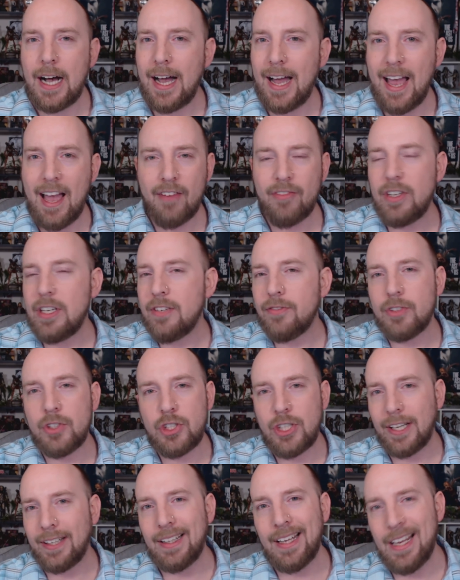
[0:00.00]
I haven't even
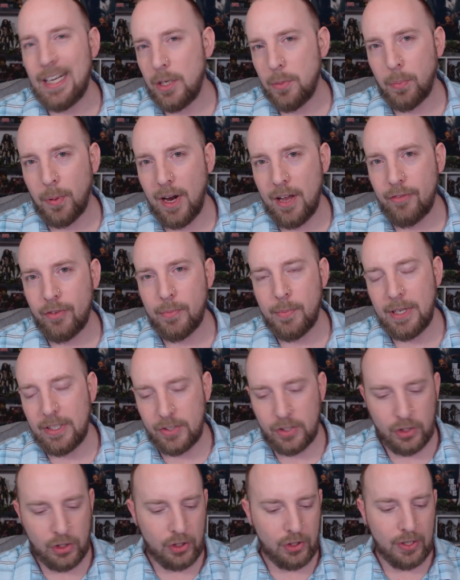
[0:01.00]
checked any private
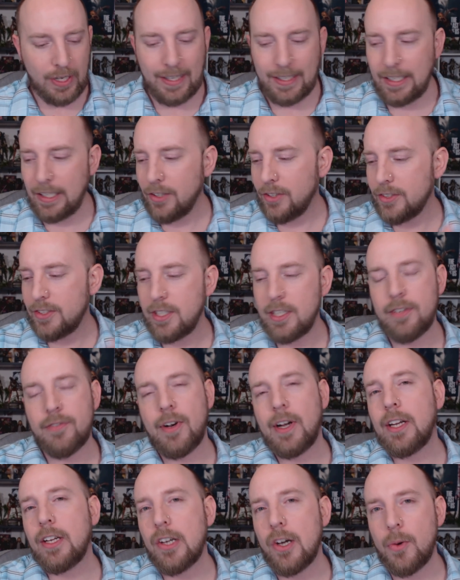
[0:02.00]
messages. I guarantee if
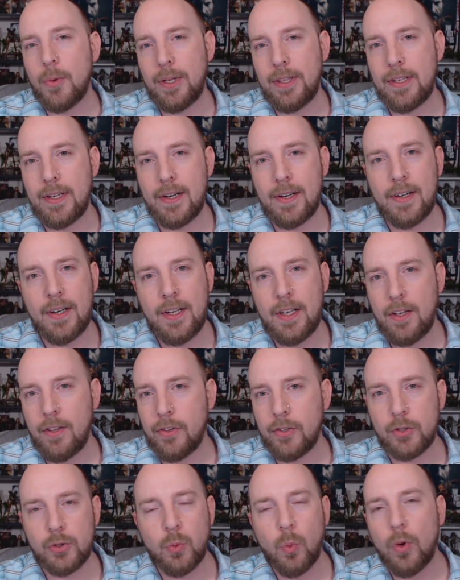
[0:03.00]
I go in there,
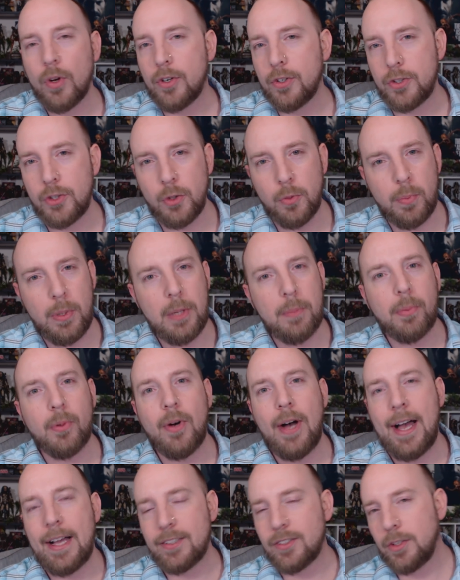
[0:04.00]
there's one or two
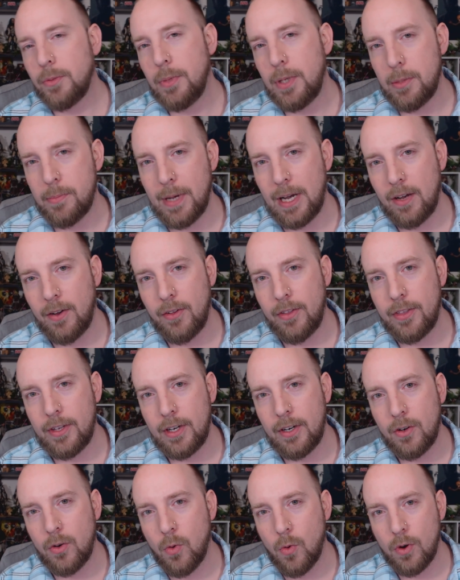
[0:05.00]
people asking me about
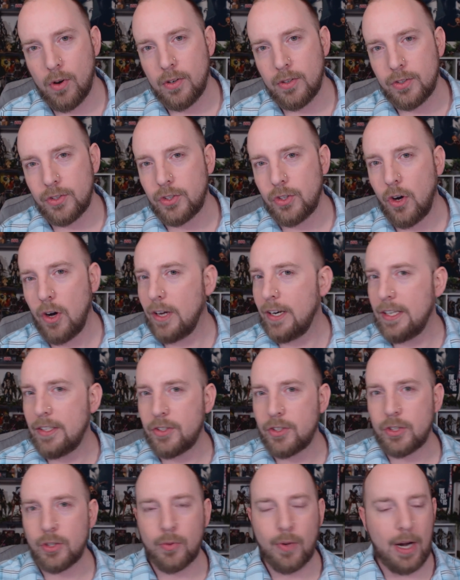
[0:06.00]
their orders on
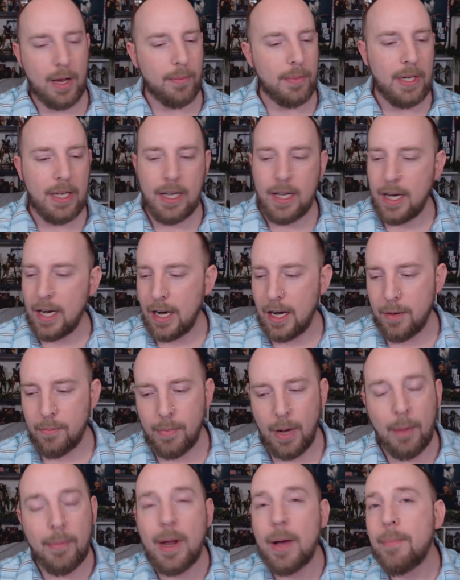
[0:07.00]
Instagram. I'm
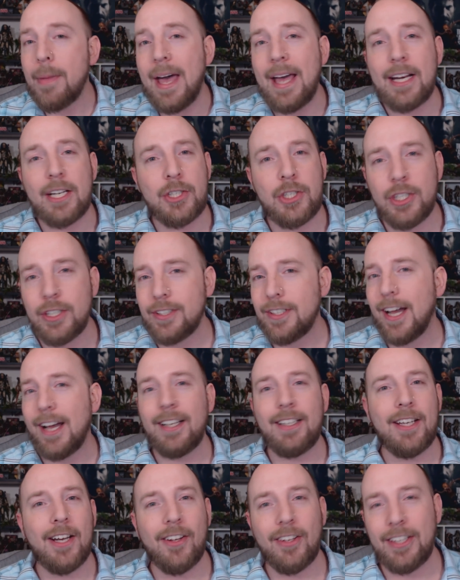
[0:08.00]
not mad at you,
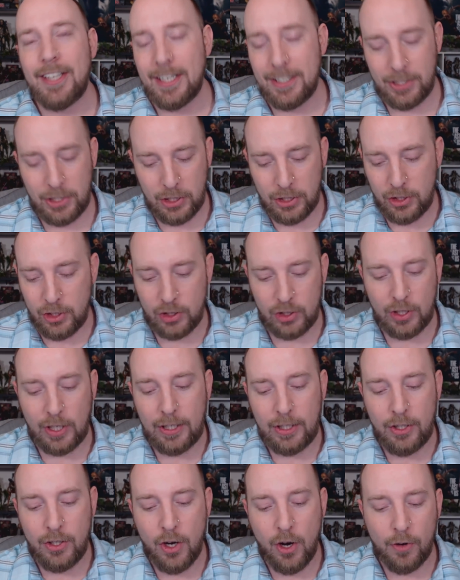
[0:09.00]
not yelling at you, just
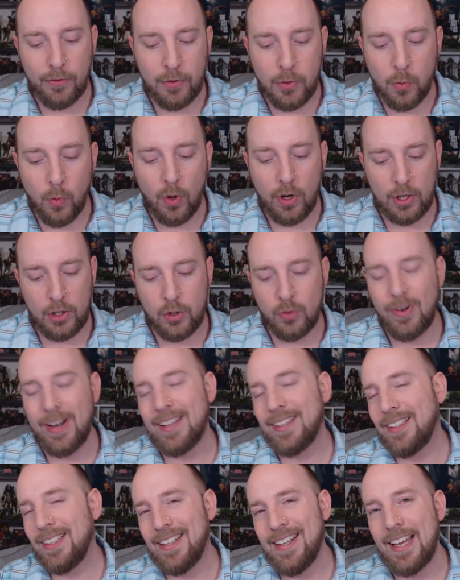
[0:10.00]
letting you know if you want a
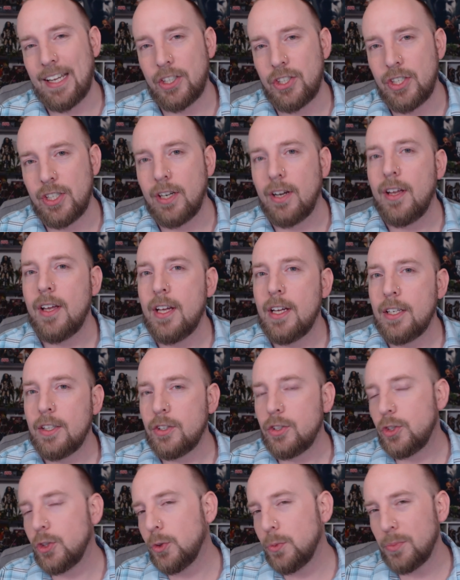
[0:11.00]
direct connection,
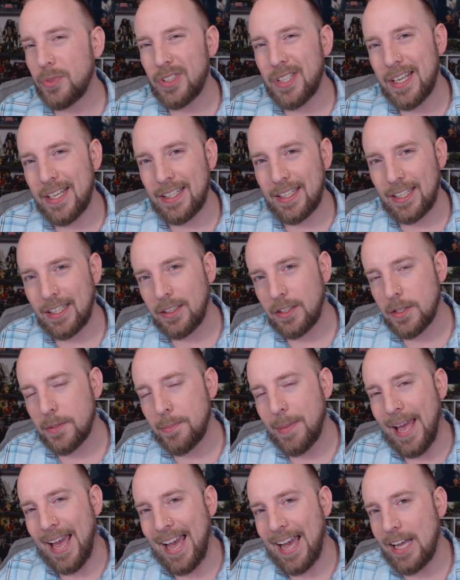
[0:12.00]

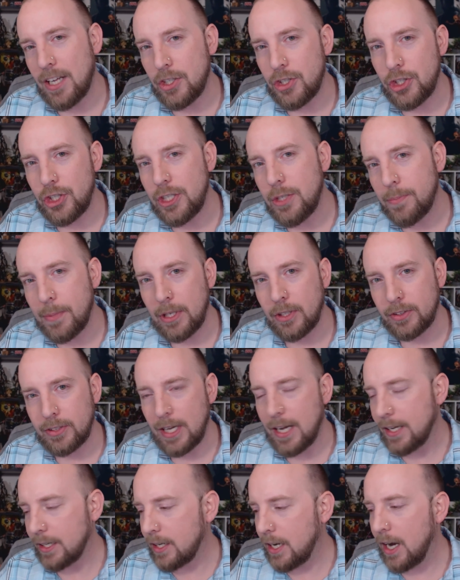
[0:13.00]

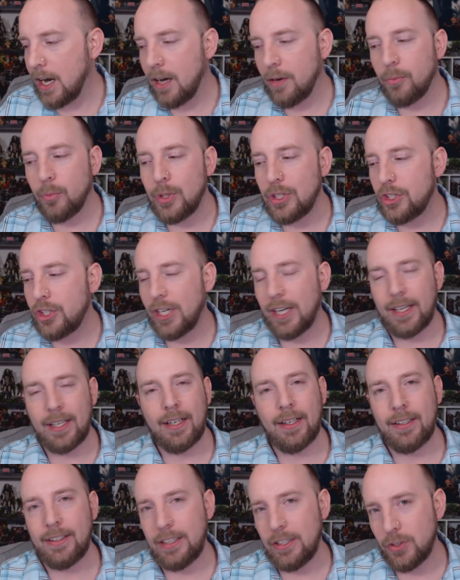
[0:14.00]
doomsdaykingdom@gmail.com. We check
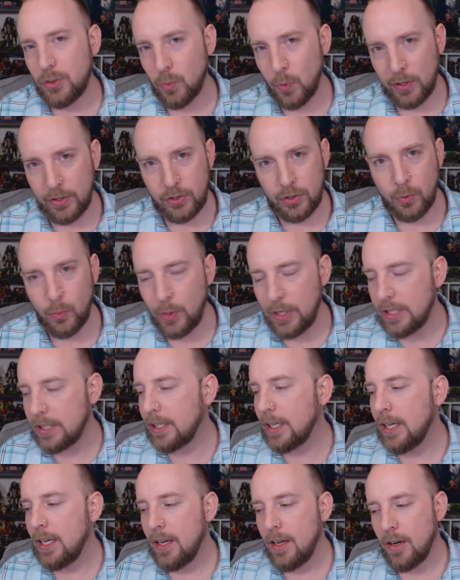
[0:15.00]
it at least once a
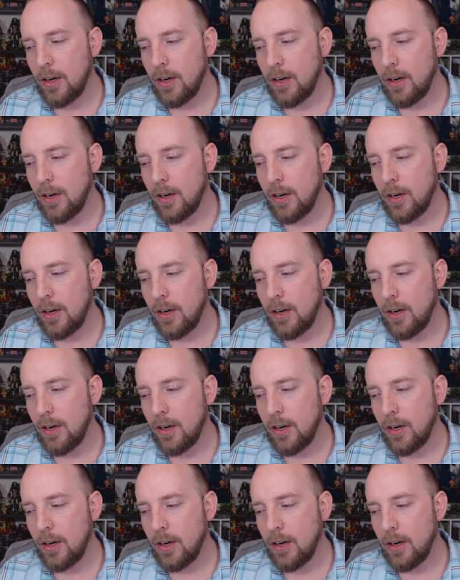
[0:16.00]
week.